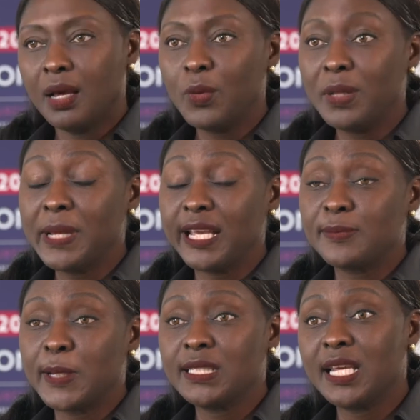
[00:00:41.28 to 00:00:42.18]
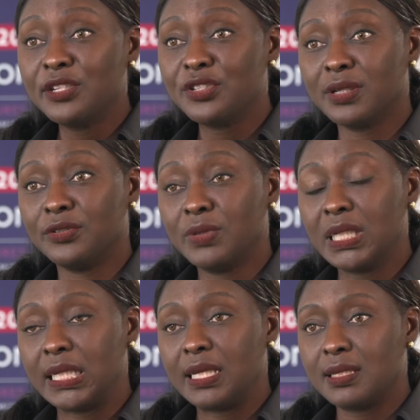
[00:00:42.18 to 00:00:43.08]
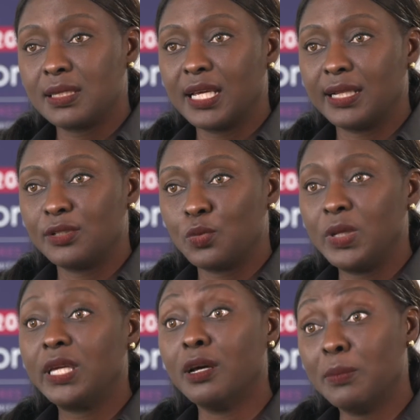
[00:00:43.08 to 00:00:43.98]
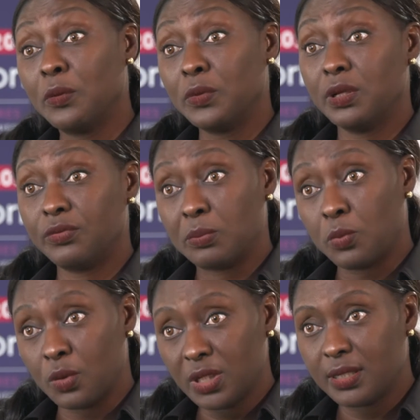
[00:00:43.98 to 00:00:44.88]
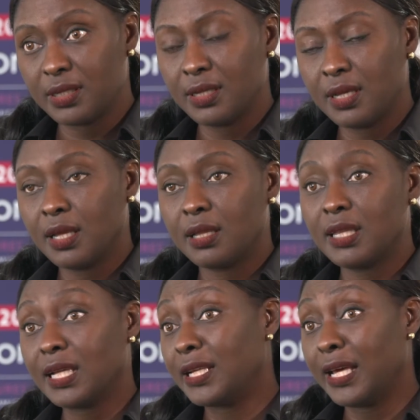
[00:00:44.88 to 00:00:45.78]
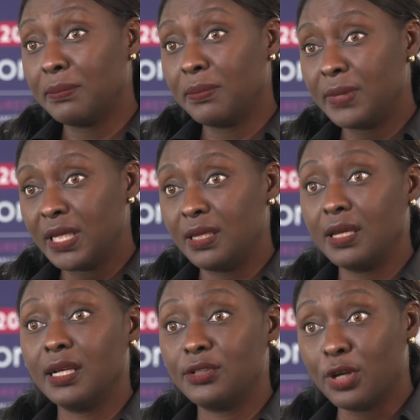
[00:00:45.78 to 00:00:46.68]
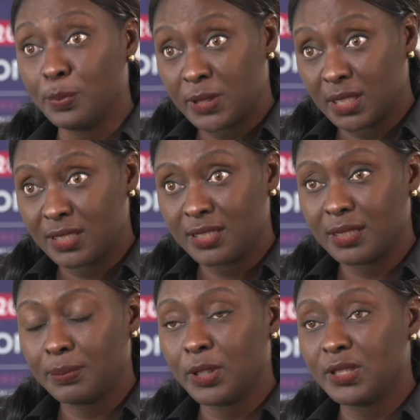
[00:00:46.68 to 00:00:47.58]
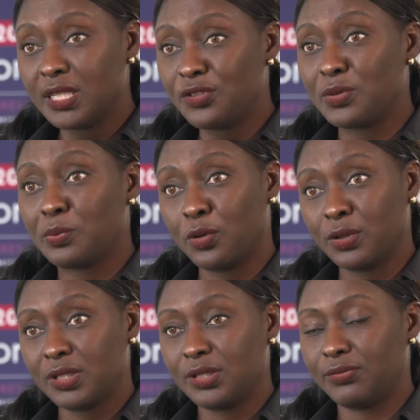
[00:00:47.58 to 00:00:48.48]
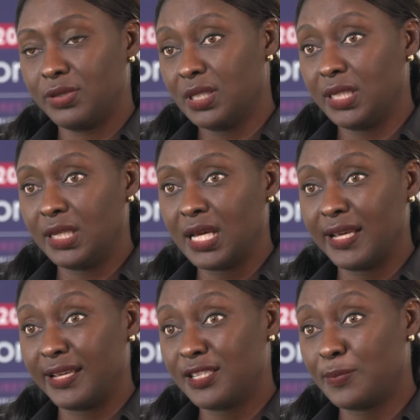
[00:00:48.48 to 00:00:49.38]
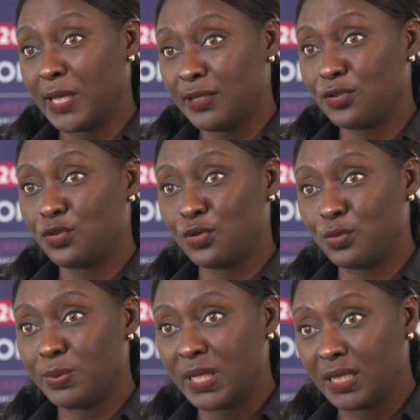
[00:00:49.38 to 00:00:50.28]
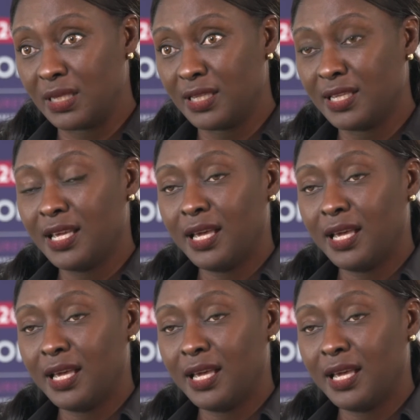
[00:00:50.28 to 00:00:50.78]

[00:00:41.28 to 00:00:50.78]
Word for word: Uh, well, my expectation really is that we come out with a report that can be adopted. But this report, really, I expect to be